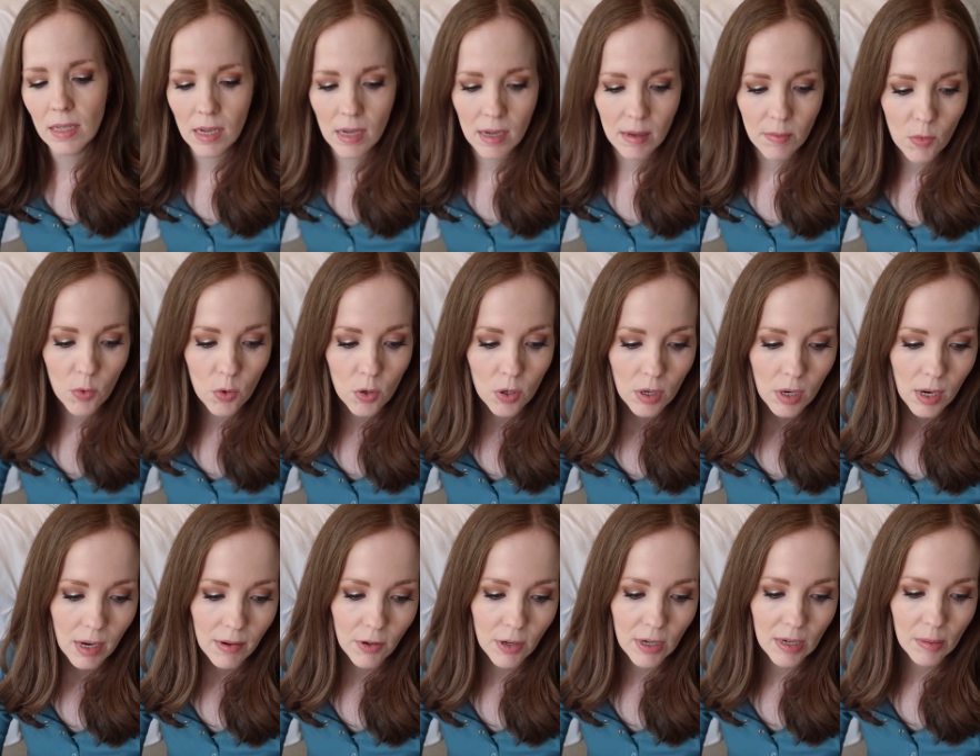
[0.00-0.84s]
um, or I
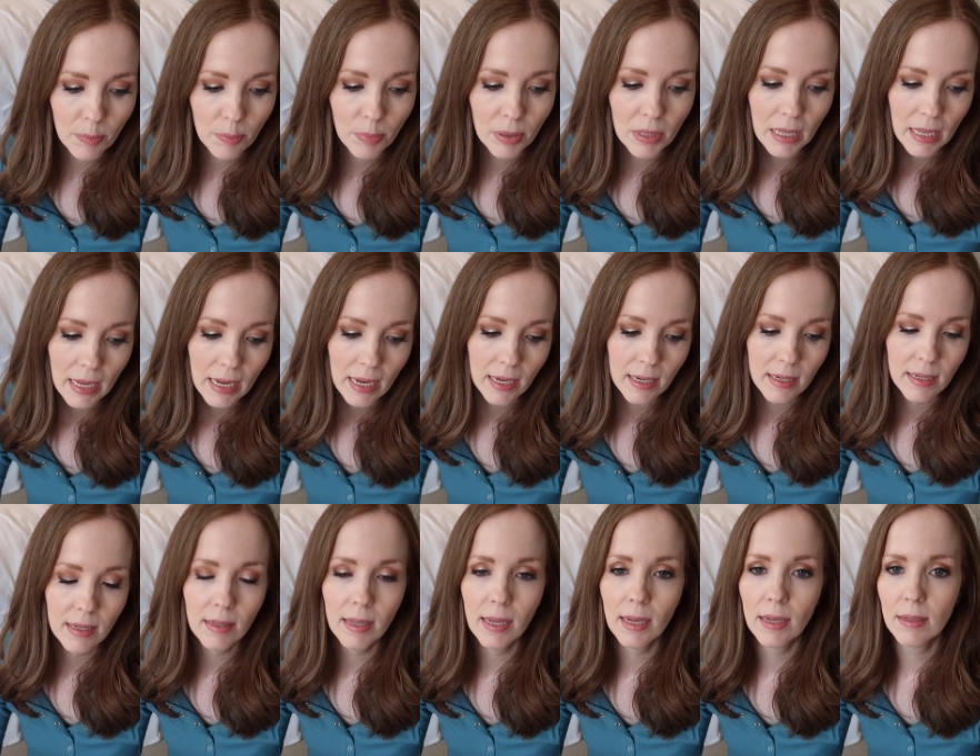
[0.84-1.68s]
have already planned
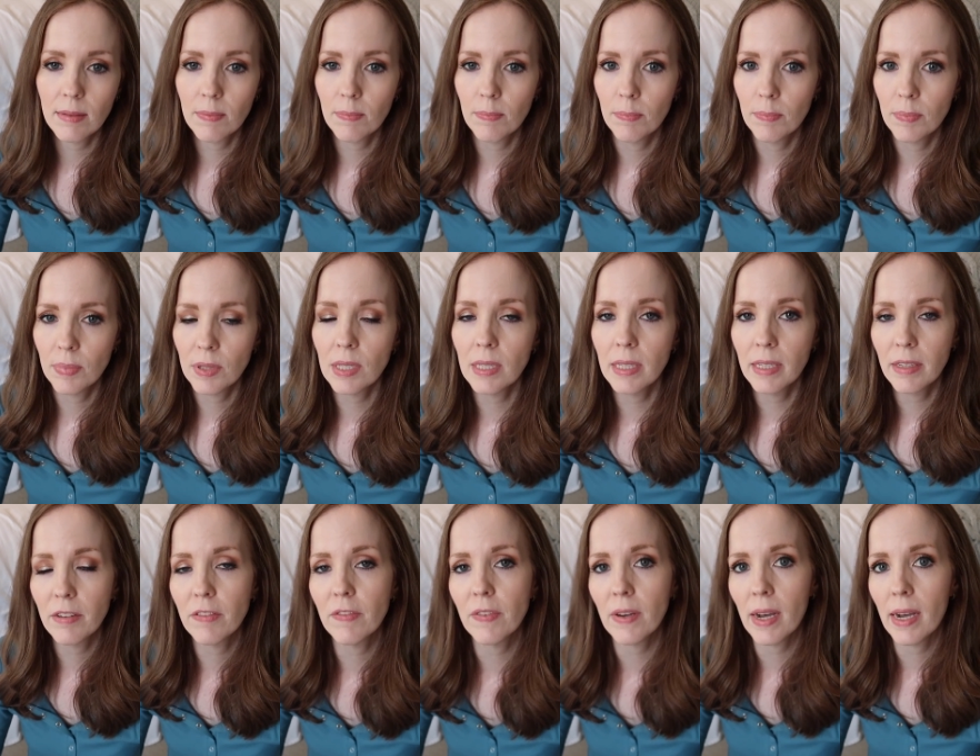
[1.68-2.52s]
and like
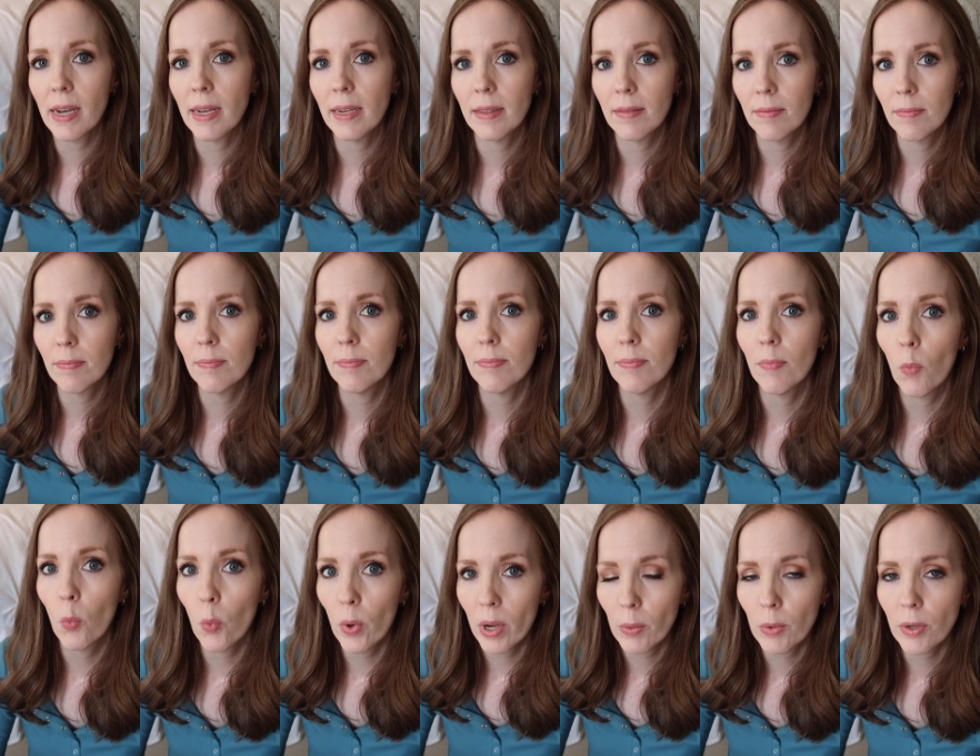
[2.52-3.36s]
solidified
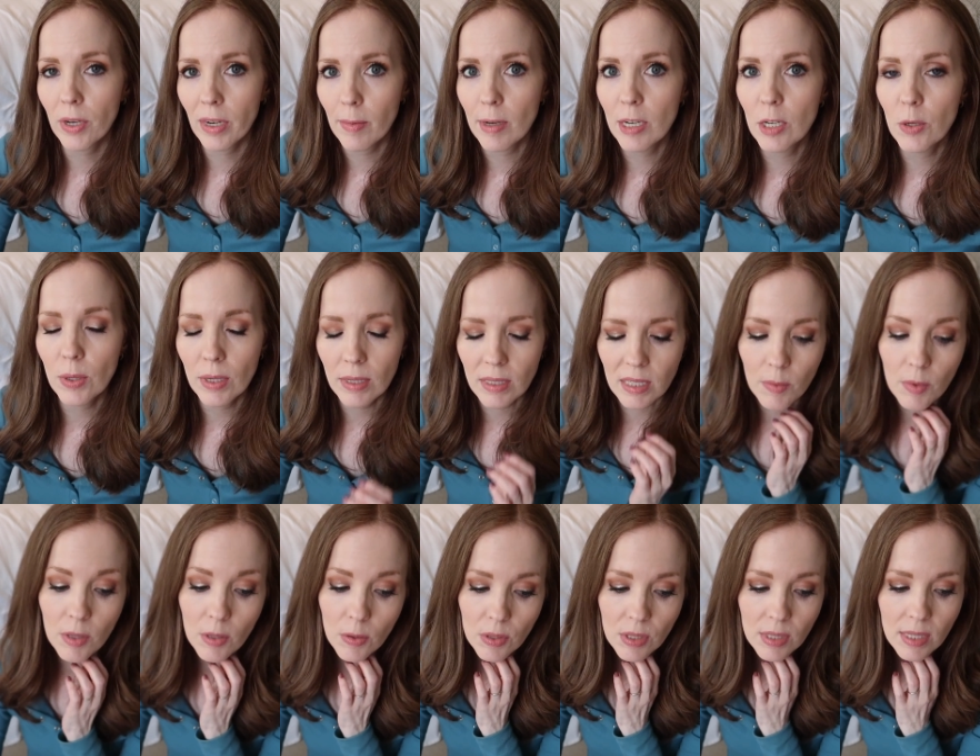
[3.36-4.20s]
when we're gonna be doing some
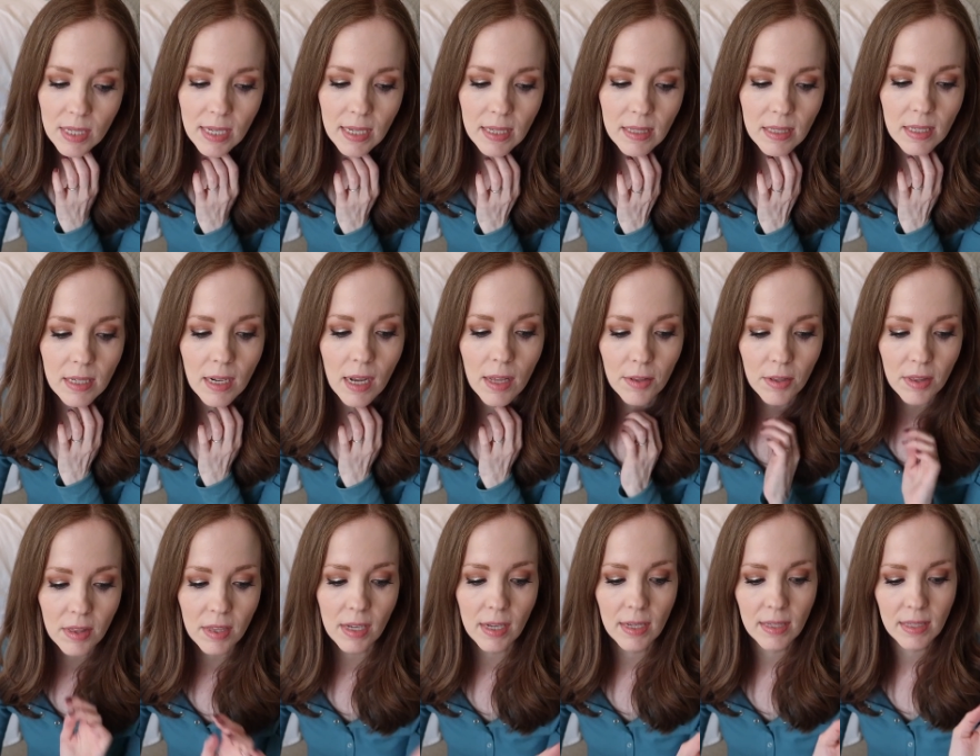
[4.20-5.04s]
of those things and other
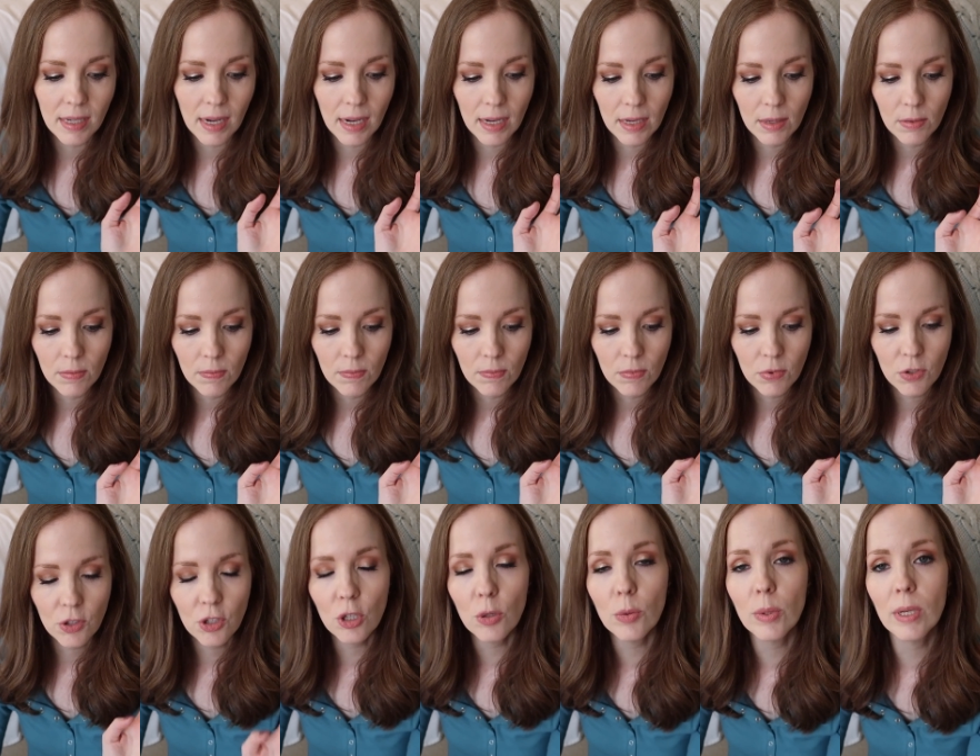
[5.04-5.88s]
things that I
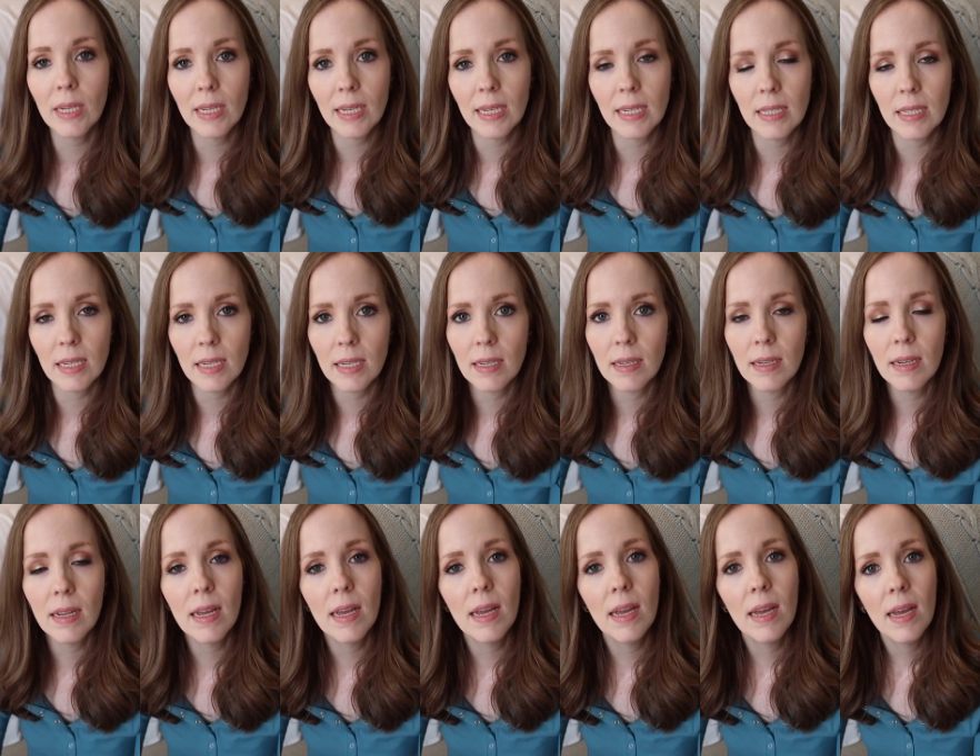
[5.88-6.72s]
still wanna get
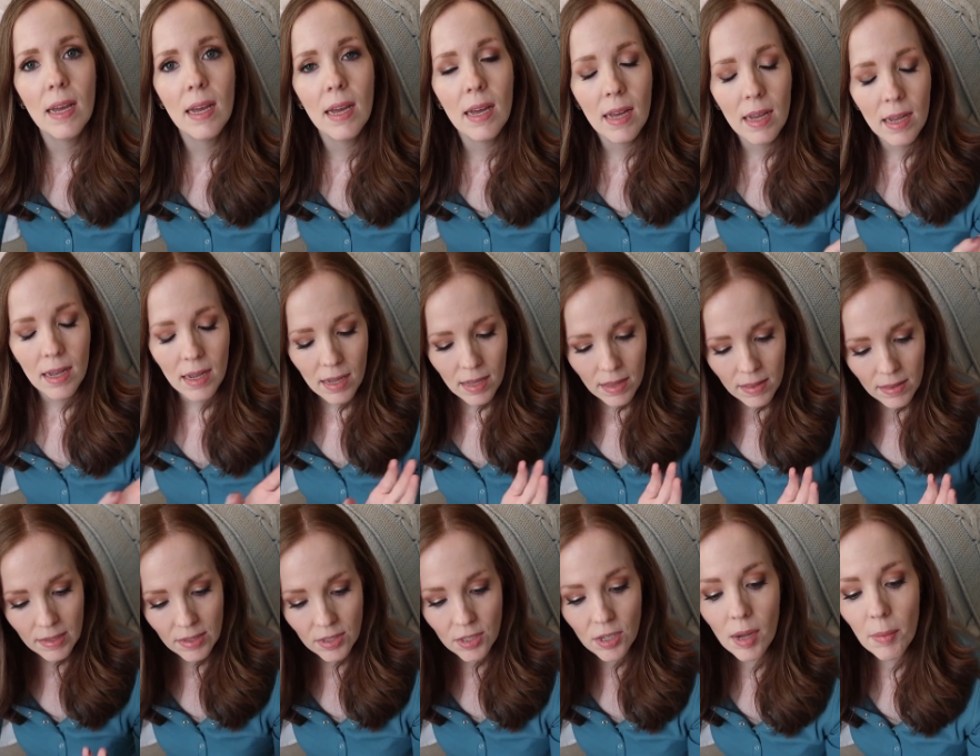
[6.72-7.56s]
done
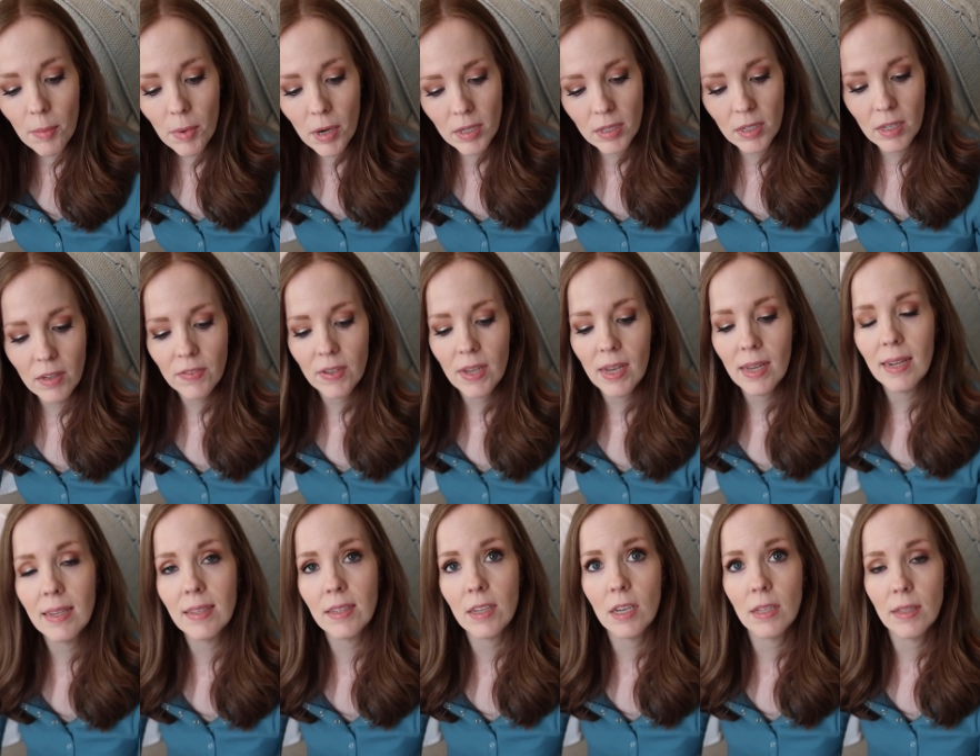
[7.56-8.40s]
that's not marked off
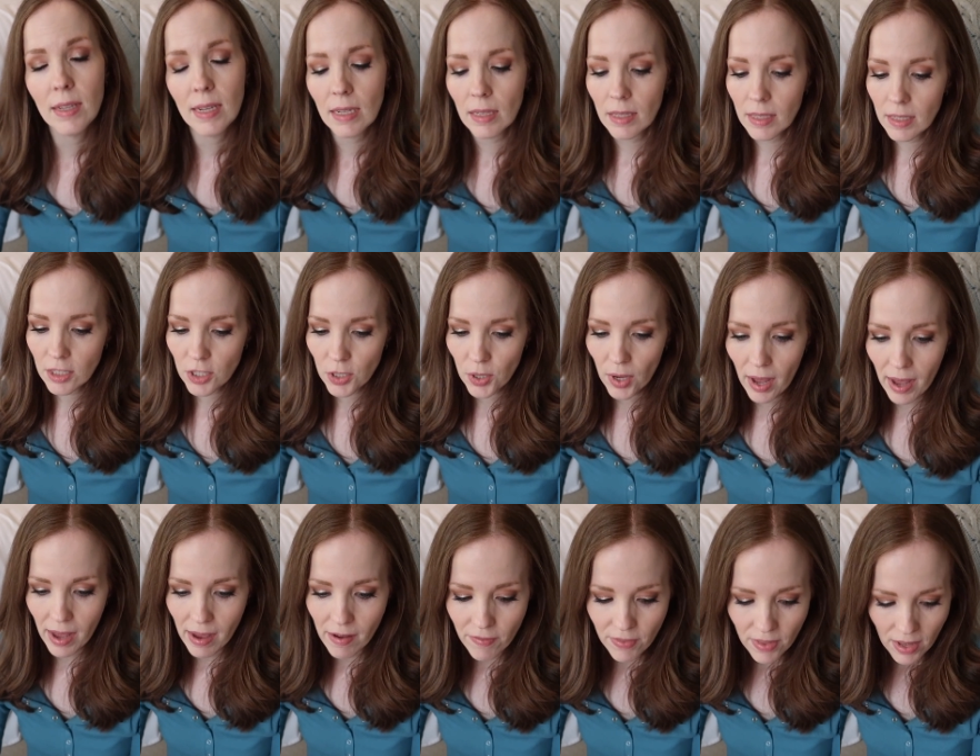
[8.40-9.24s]
yet is on that list. So I
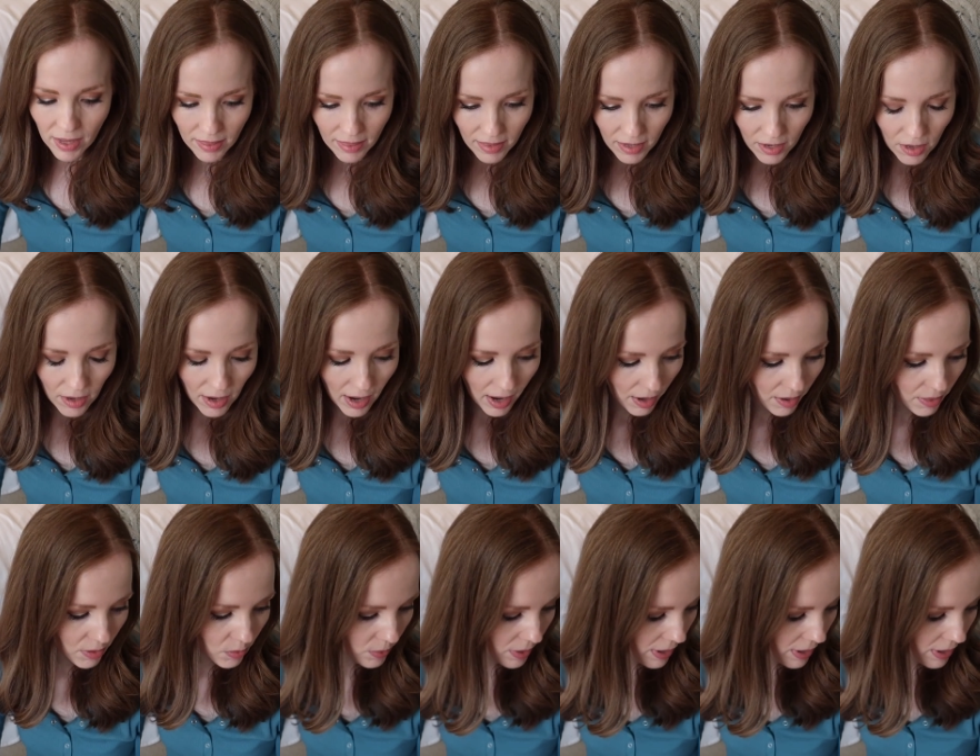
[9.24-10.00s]
have that there out of the